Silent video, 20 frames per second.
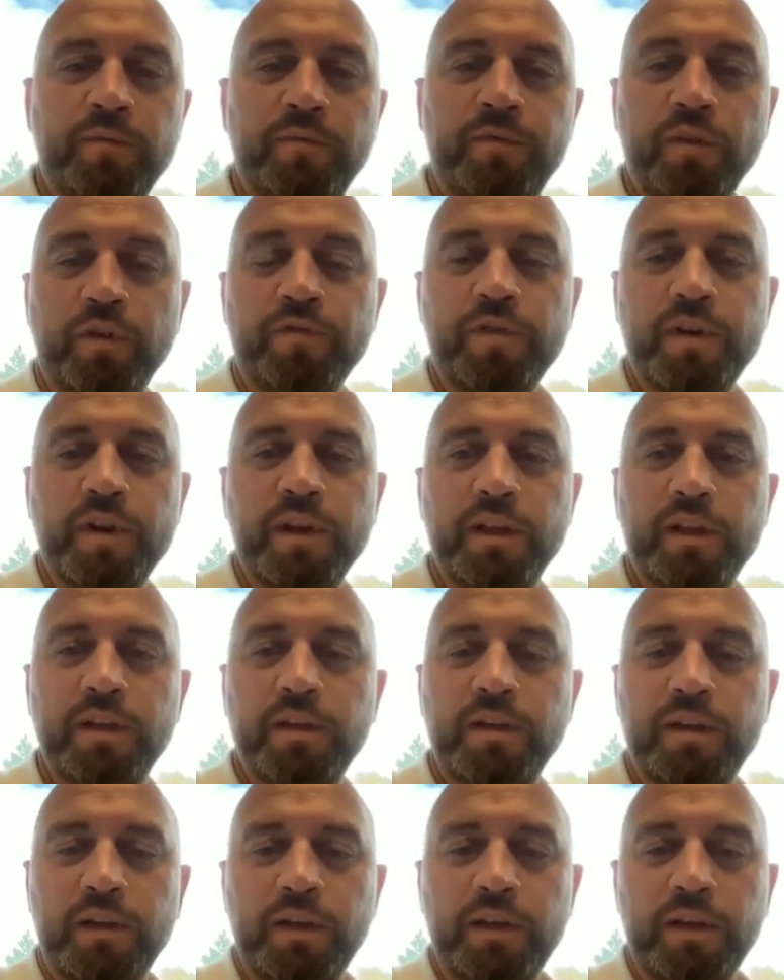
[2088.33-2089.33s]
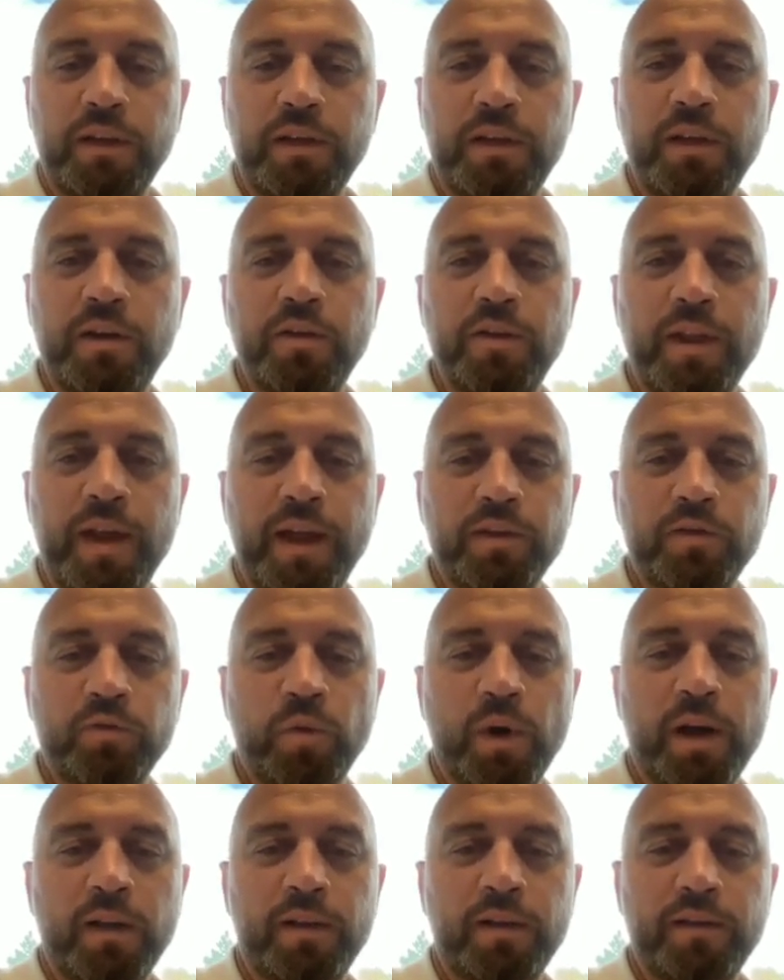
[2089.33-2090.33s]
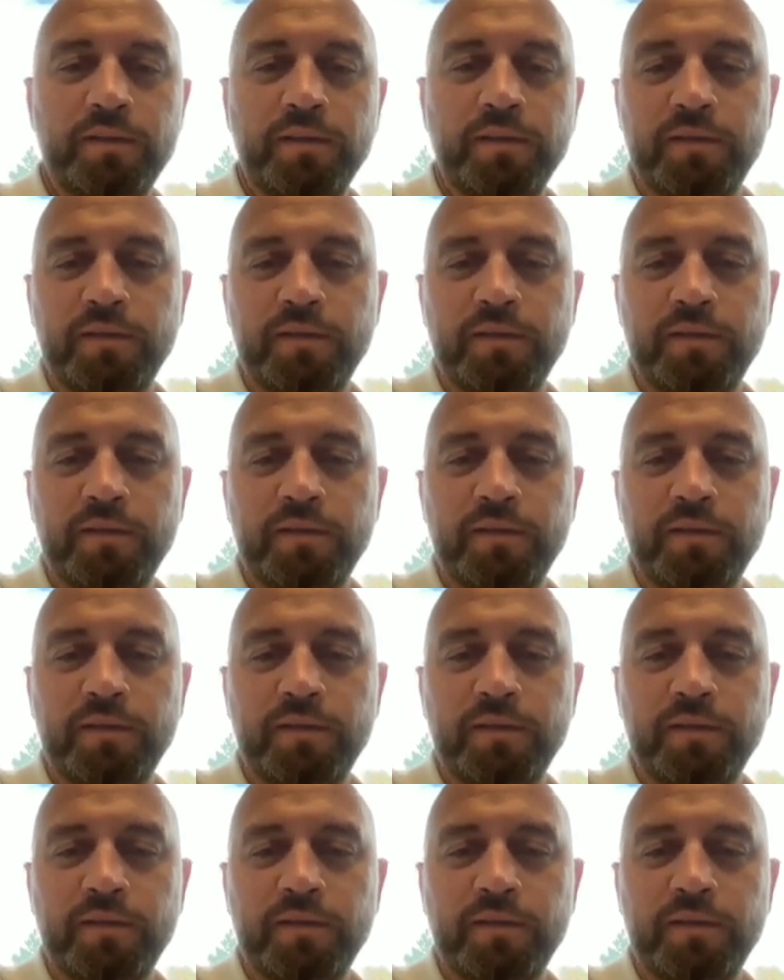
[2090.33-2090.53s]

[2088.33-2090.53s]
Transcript: feel free to do that as well.